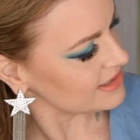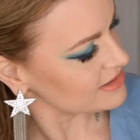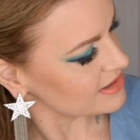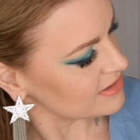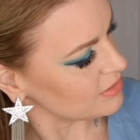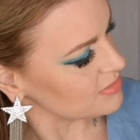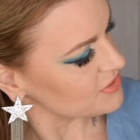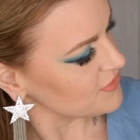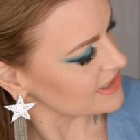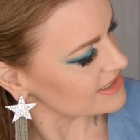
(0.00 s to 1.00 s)
It
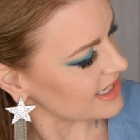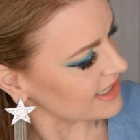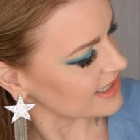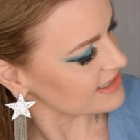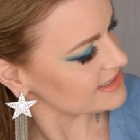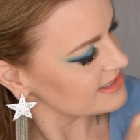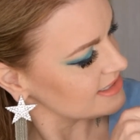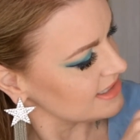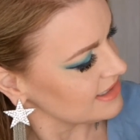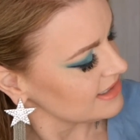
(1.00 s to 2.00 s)
almost feels like I can
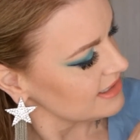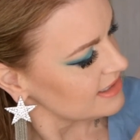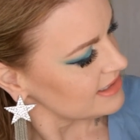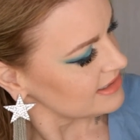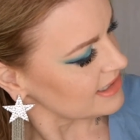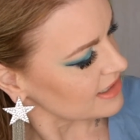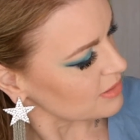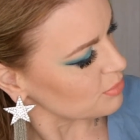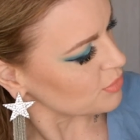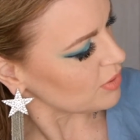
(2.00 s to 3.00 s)
see like
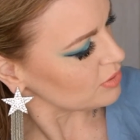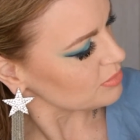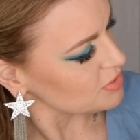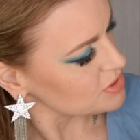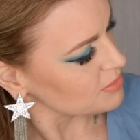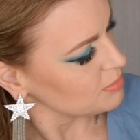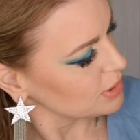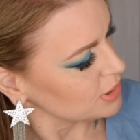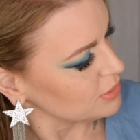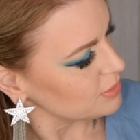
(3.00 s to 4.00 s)
almost
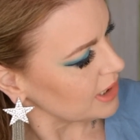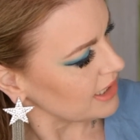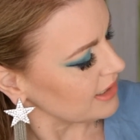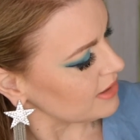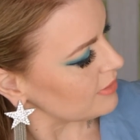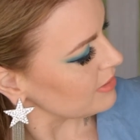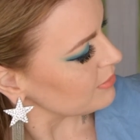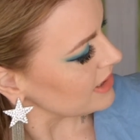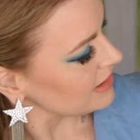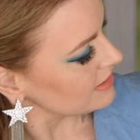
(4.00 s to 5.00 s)
blue here, and
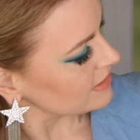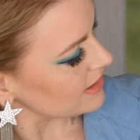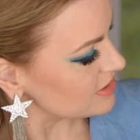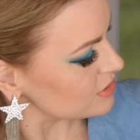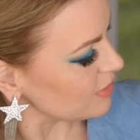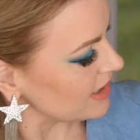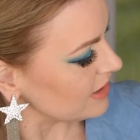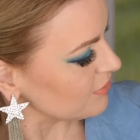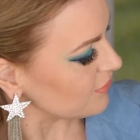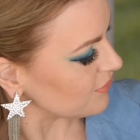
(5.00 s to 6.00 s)
when I look straight
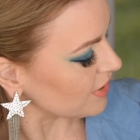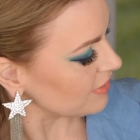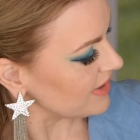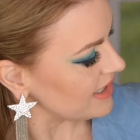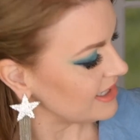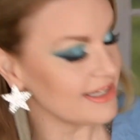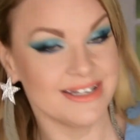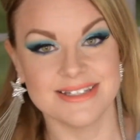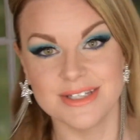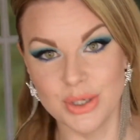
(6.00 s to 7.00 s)
in front of it, it
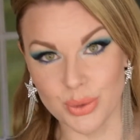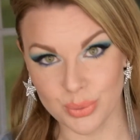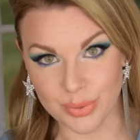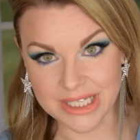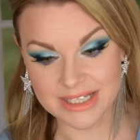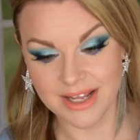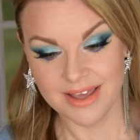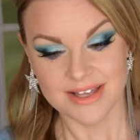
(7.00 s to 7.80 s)
is green.